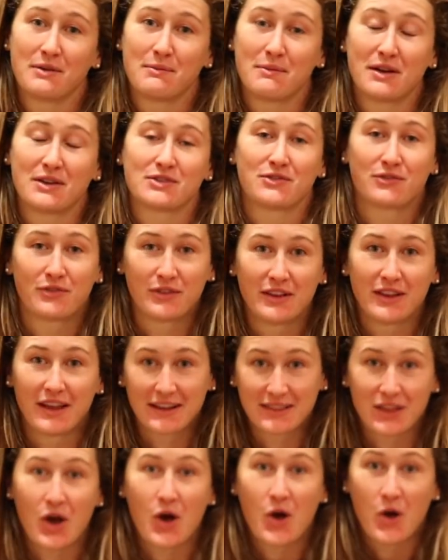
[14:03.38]
much feel
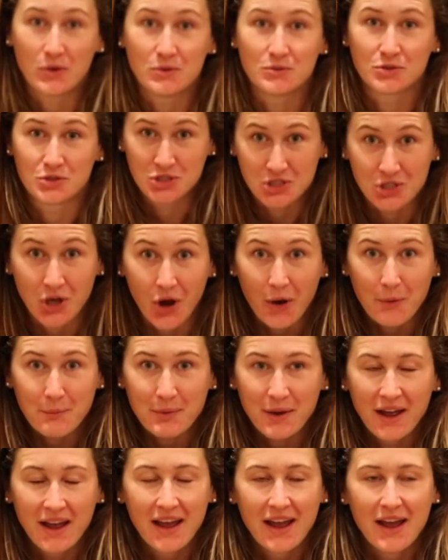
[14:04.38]
like the whole shop.
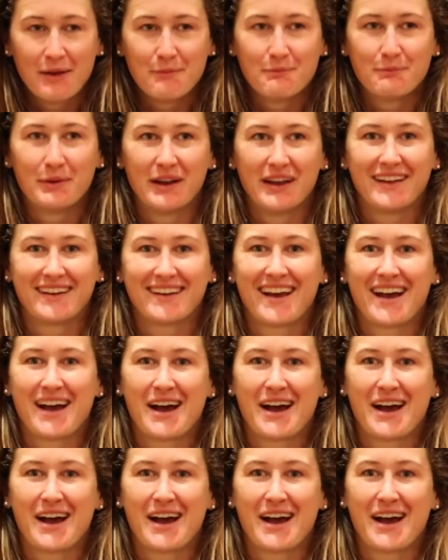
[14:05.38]
But